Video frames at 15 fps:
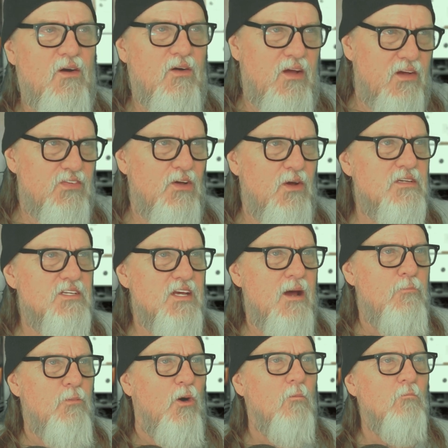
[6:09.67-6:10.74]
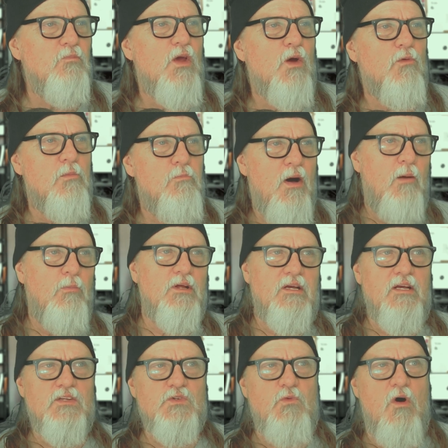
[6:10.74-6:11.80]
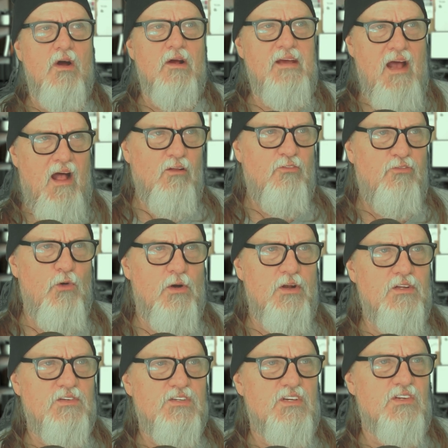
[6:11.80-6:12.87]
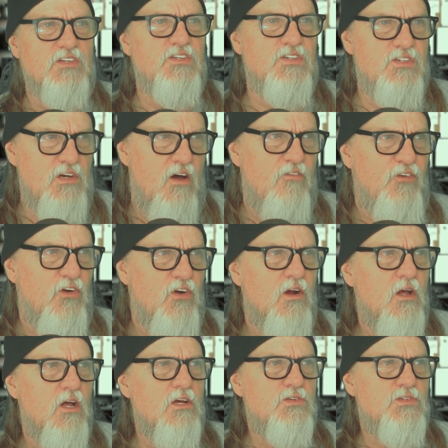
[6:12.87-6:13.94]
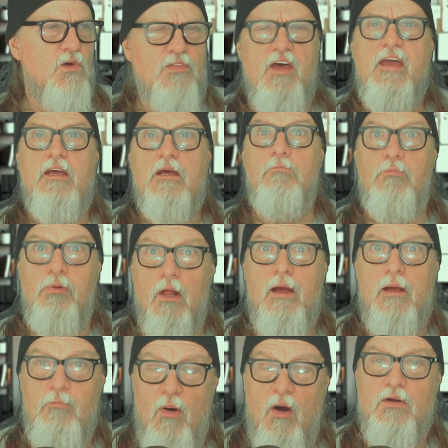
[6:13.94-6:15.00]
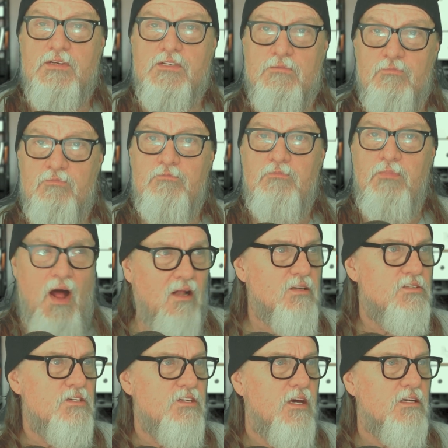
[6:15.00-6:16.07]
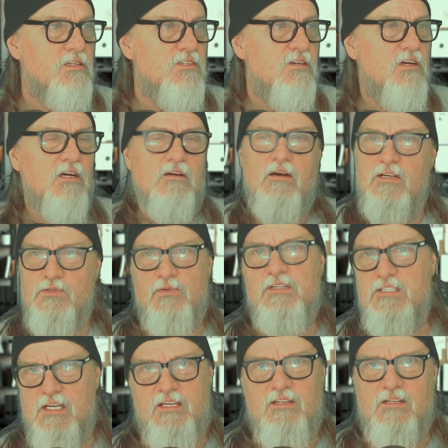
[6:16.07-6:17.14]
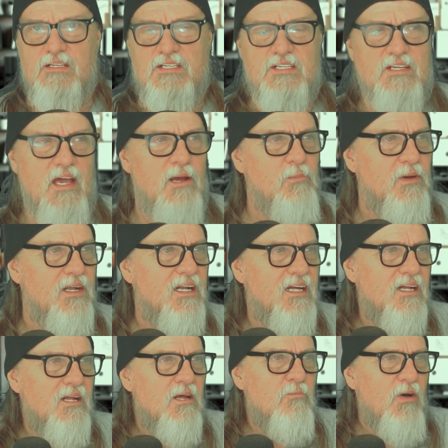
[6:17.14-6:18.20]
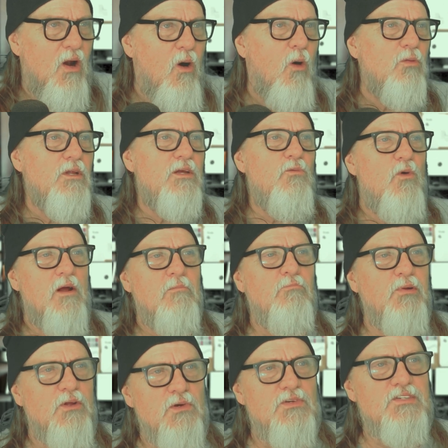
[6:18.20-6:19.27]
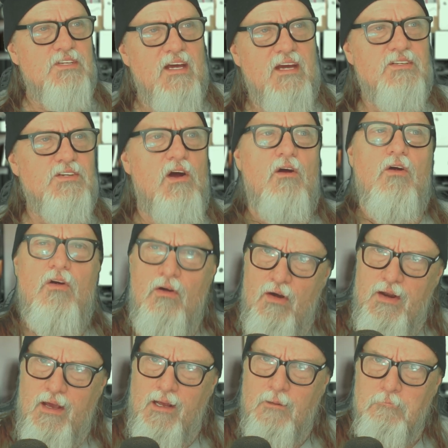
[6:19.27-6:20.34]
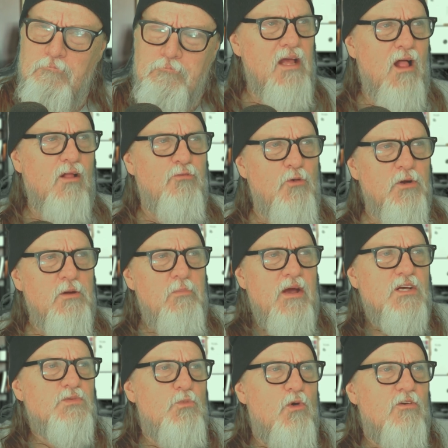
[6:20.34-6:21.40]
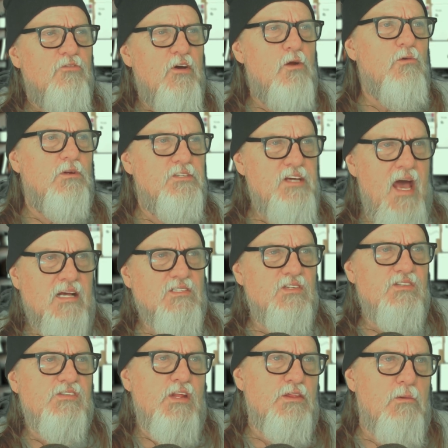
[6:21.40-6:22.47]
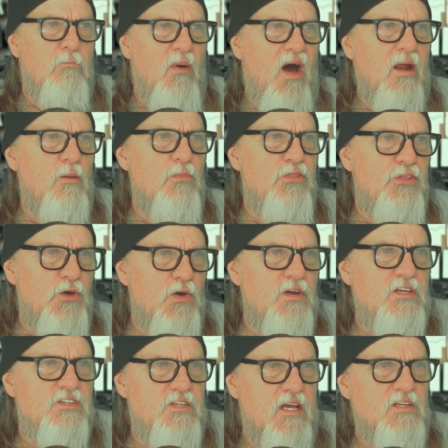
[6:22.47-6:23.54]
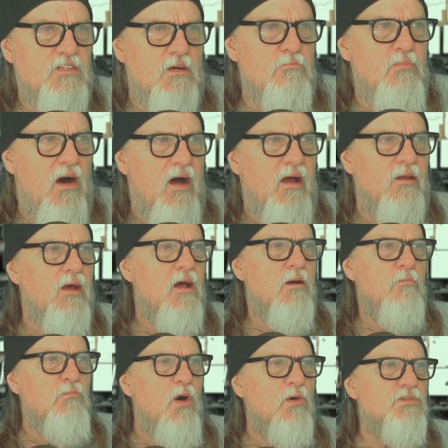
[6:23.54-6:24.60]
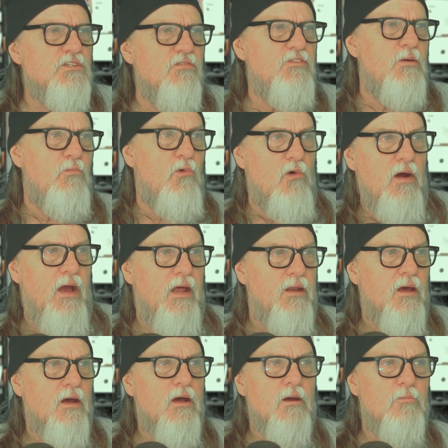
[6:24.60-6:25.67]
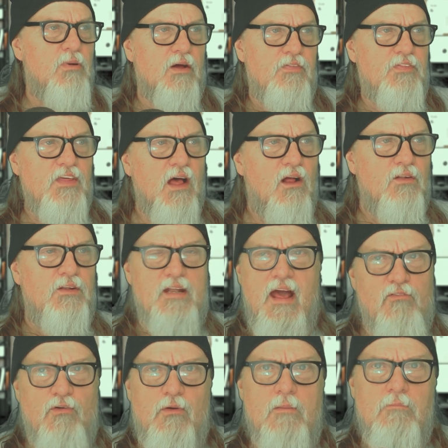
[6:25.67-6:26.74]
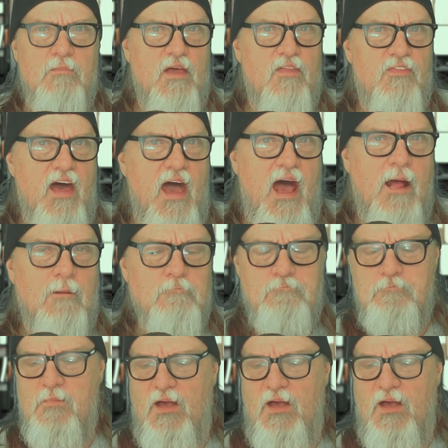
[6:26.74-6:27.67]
Okay, so example, Republicans want Californians to suffer so they can play partisan politics. That's a ridiculous statement. But only when blue states are hurting. California pays more in federal taxes than the bottom 30 states combined, most of them red, but they'll never admit that.